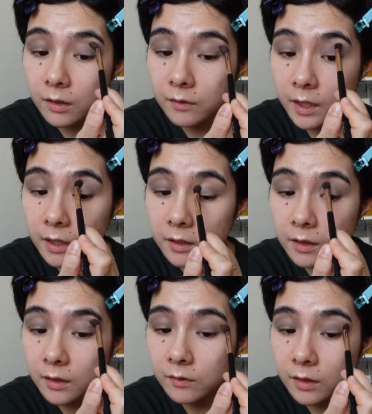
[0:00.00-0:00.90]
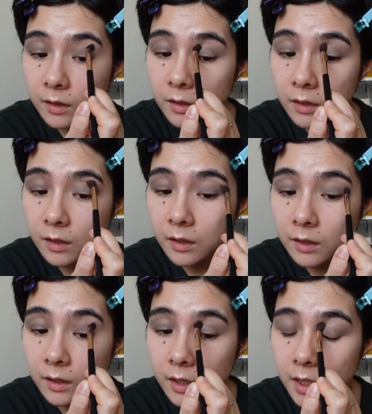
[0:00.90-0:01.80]
of getting them,
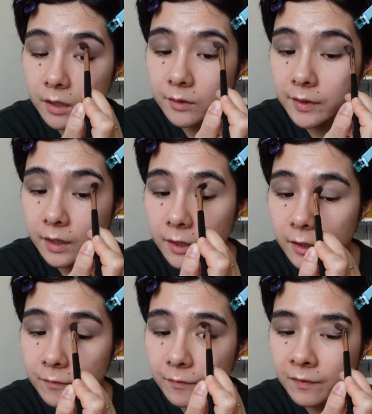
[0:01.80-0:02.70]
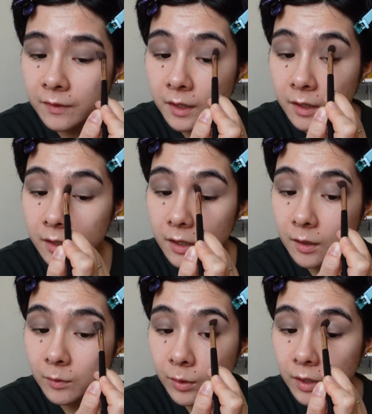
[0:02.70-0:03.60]
and I was like,
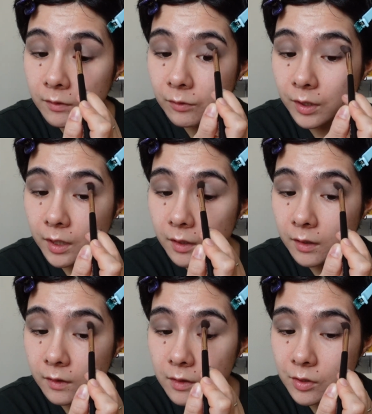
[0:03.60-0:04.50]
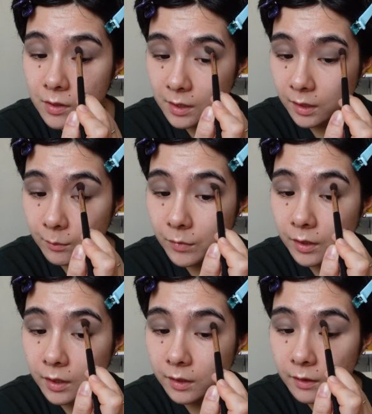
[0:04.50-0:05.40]
I'm quite afraid that this is just like a
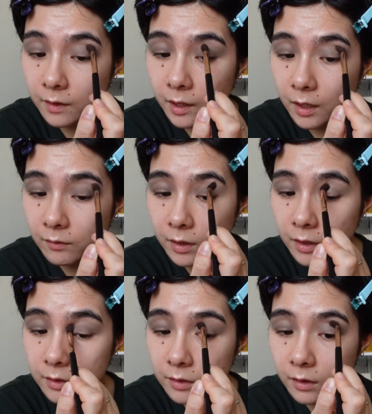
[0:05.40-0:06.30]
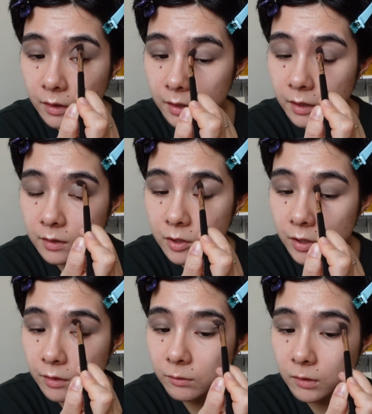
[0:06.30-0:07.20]
marketing scam and actually like it's
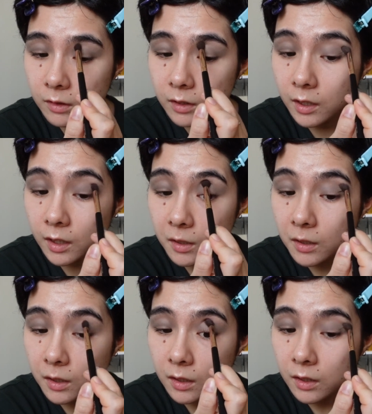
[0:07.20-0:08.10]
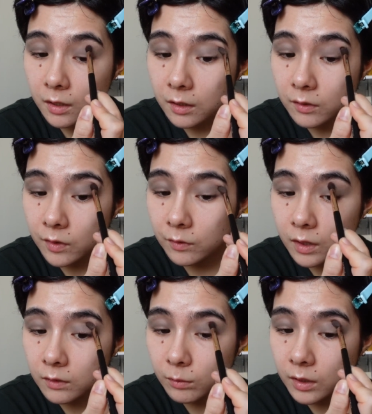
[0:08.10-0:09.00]
shit quality. And so
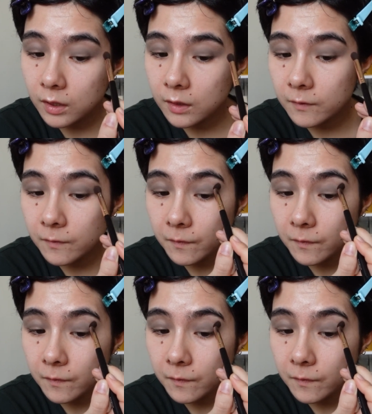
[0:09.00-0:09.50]
that's why